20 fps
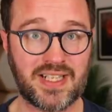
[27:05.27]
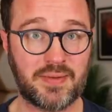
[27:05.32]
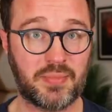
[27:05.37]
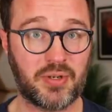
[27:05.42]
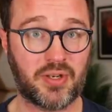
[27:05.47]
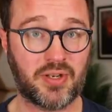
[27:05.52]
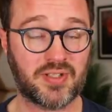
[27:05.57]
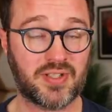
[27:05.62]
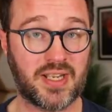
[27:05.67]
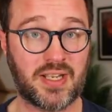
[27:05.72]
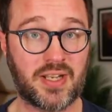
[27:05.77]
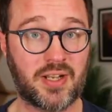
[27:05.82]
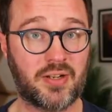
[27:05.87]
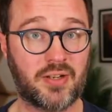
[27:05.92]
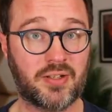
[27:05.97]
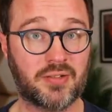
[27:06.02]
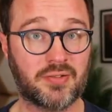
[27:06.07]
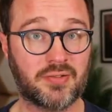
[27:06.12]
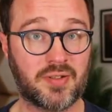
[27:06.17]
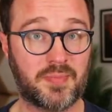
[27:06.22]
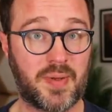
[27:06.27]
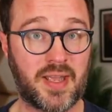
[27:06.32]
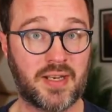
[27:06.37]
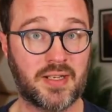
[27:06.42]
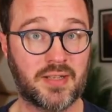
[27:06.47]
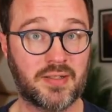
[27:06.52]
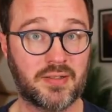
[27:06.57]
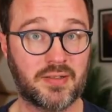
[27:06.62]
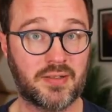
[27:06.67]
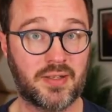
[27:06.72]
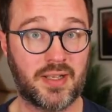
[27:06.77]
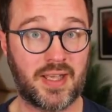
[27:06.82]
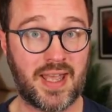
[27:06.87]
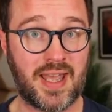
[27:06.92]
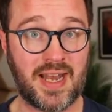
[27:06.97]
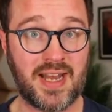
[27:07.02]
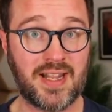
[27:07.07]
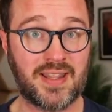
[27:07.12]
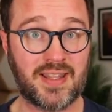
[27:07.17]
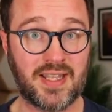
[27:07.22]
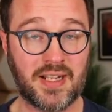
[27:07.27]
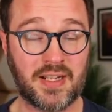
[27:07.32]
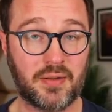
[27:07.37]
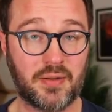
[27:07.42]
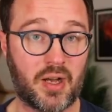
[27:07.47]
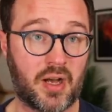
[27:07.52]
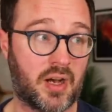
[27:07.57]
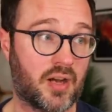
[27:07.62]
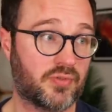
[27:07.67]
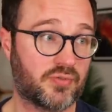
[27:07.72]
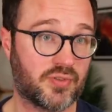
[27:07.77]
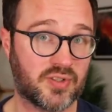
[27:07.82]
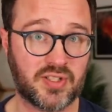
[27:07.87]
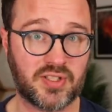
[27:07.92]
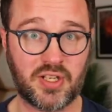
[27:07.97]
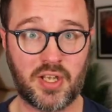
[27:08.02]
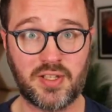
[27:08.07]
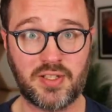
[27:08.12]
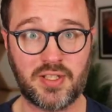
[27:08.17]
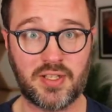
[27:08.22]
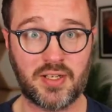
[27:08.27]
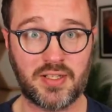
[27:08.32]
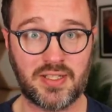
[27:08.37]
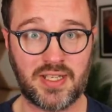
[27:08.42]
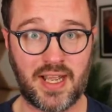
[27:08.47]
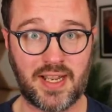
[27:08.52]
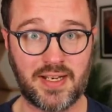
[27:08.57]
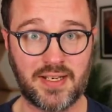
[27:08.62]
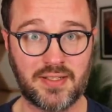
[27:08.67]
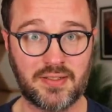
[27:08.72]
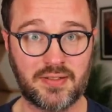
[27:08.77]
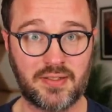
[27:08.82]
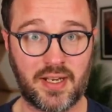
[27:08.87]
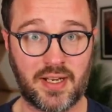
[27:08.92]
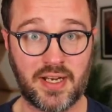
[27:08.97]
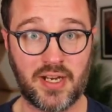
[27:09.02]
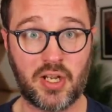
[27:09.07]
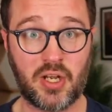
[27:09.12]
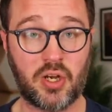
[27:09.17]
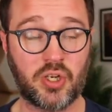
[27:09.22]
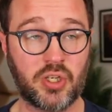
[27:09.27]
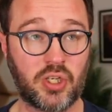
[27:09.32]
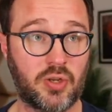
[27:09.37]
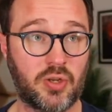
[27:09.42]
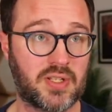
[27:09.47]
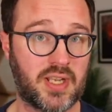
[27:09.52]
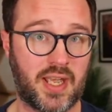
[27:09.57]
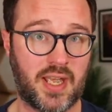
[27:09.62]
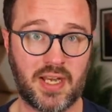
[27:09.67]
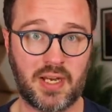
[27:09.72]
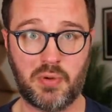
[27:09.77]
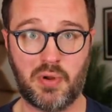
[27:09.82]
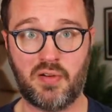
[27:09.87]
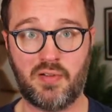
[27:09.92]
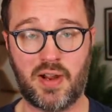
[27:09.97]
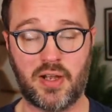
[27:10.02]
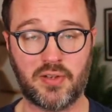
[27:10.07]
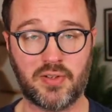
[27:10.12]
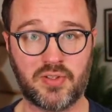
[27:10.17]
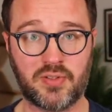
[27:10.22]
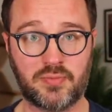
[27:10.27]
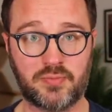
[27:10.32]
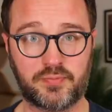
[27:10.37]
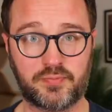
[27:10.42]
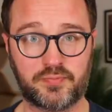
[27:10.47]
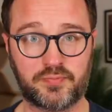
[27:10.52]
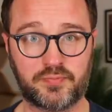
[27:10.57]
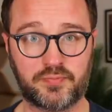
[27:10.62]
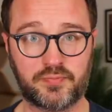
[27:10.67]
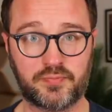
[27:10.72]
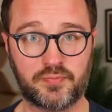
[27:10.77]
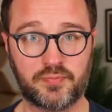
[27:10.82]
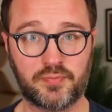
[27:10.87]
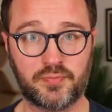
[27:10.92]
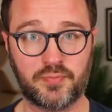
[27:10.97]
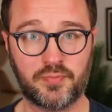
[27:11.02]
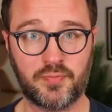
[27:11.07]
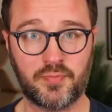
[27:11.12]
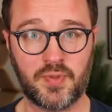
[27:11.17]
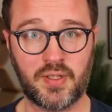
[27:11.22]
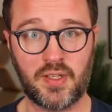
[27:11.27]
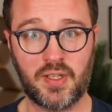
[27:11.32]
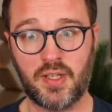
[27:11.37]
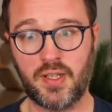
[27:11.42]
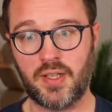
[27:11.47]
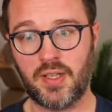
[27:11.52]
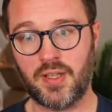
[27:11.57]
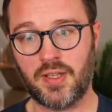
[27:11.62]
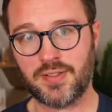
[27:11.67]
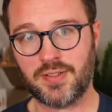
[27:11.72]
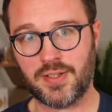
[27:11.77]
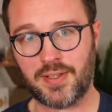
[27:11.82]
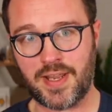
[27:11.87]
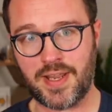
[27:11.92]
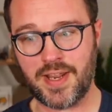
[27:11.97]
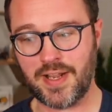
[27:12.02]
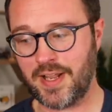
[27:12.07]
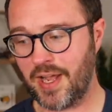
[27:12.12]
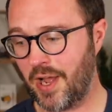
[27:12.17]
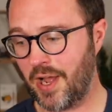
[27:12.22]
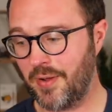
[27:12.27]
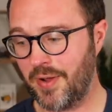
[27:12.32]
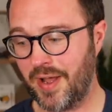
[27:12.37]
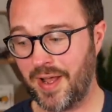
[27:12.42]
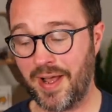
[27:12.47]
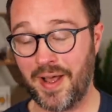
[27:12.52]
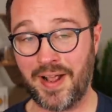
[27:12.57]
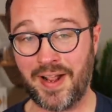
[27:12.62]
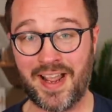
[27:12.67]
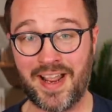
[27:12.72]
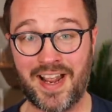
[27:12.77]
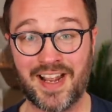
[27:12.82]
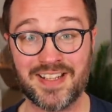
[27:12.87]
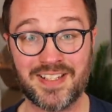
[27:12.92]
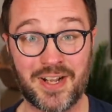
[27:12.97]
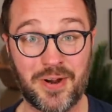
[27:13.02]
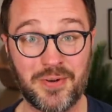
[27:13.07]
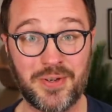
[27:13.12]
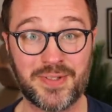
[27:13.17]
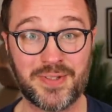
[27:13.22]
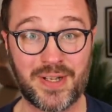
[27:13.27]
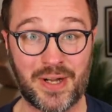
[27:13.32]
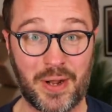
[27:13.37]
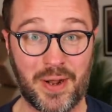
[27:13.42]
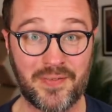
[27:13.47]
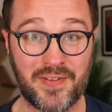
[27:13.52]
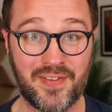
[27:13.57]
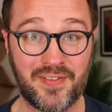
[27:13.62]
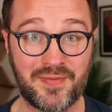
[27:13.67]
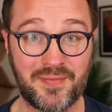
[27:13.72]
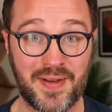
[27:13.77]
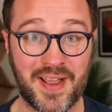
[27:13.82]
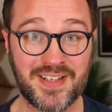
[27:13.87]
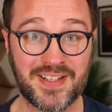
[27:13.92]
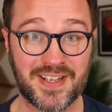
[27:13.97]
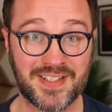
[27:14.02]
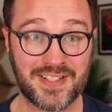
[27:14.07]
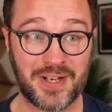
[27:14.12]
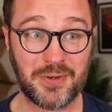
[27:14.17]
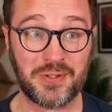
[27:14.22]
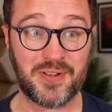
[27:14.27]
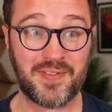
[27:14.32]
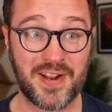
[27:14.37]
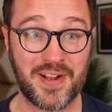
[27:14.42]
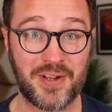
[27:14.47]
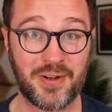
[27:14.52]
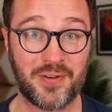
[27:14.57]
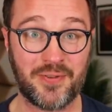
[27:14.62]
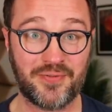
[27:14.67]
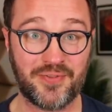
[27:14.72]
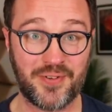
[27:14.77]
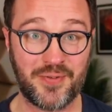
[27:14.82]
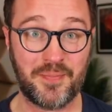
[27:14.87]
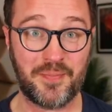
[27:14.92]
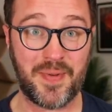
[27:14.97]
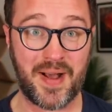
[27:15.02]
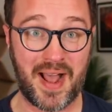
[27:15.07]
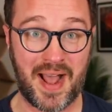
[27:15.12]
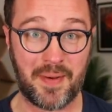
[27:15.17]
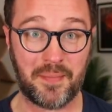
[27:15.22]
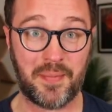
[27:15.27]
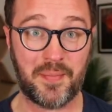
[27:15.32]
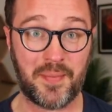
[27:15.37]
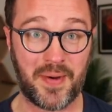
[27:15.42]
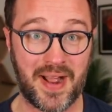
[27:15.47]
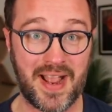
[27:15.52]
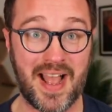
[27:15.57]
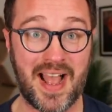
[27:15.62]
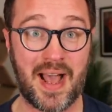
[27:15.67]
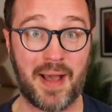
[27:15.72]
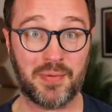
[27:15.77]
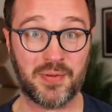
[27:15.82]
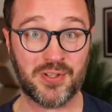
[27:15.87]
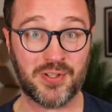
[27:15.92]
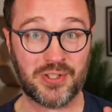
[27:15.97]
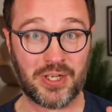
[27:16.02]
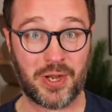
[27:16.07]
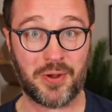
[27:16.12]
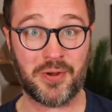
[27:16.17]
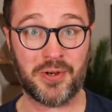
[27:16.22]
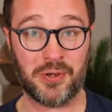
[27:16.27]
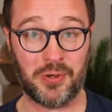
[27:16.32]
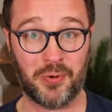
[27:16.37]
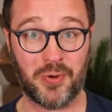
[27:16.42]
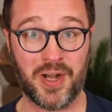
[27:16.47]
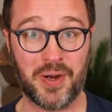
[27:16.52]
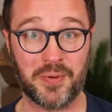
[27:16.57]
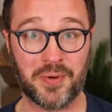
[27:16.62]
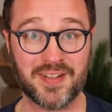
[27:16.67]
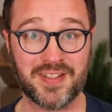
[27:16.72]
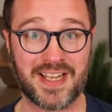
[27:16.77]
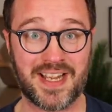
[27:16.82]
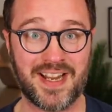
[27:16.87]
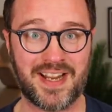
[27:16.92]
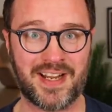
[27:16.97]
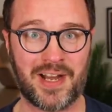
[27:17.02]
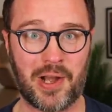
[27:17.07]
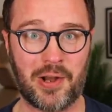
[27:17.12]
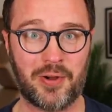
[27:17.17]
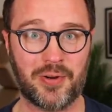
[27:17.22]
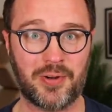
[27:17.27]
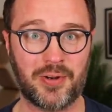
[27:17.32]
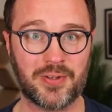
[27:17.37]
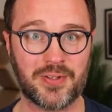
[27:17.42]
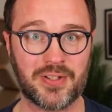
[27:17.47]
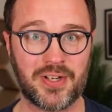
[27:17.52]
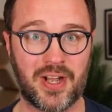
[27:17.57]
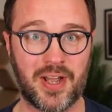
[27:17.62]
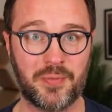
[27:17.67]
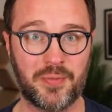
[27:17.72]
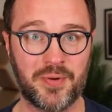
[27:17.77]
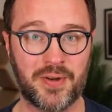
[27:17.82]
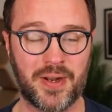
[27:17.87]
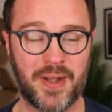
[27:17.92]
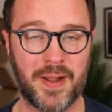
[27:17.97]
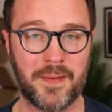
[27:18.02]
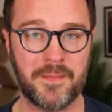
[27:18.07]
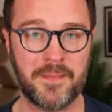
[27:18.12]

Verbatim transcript: because they can't spend anything after a certain date and they can't use it anywhere else. So there you go. Okay, I told you there's a lot of information. I told you if I'd gone through app by app and shown you all, it would have taken a long, long time, wouldn't I?